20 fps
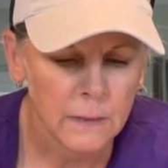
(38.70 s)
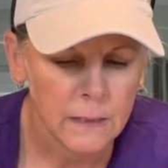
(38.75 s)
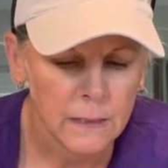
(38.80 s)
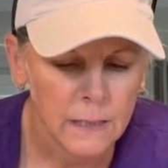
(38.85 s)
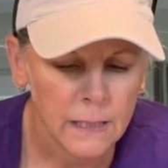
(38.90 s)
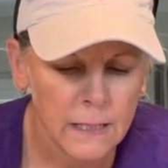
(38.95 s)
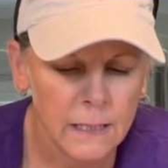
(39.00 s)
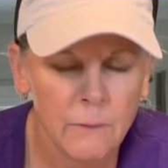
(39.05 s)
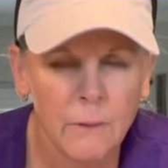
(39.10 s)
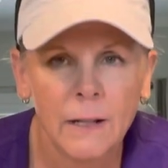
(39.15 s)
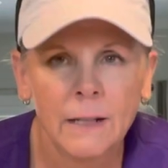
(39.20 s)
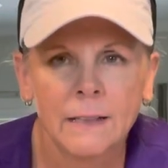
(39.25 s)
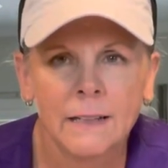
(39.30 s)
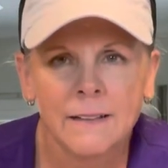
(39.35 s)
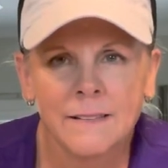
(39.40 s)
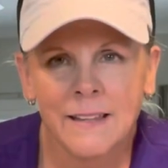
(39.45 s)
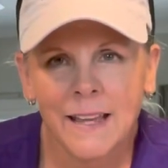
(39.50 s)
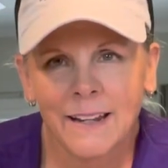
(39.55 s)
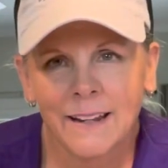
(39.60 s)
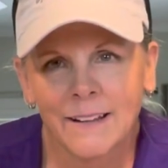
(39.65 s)
anyway,
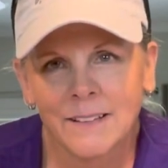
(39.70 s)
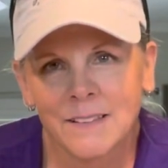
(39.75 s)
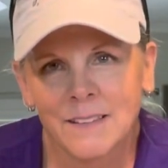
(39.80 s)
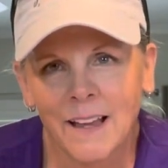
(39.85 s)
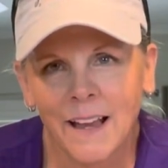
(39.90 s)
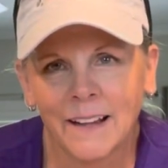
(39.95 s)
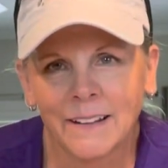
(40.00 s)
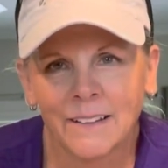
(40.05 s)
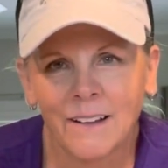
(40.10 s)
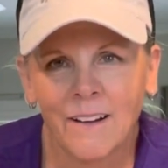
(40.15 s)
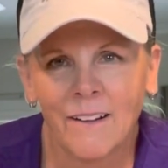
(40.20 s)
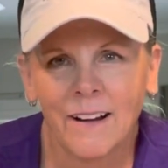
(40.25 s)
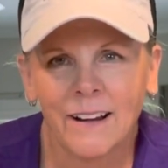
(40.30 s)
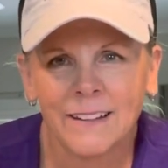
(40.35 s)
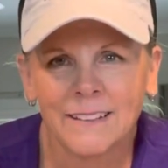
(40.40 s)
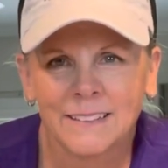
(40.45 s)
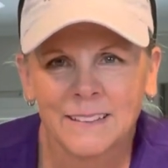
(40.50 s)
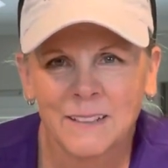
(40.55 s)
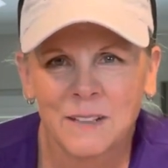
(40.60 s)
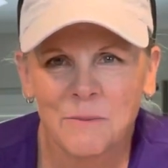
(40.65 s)
let's head outside. All
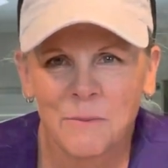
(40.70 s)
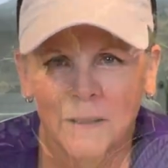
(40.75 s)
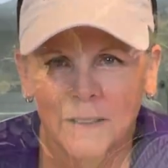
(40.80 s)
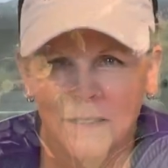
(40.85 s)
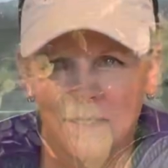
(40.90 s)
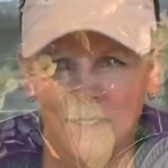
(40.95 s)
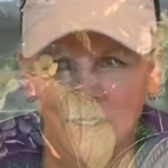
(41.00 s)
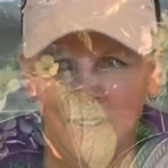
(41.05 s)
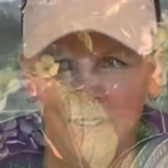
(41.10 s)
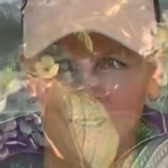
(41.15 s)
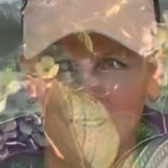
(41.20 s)
right, come on, let's go.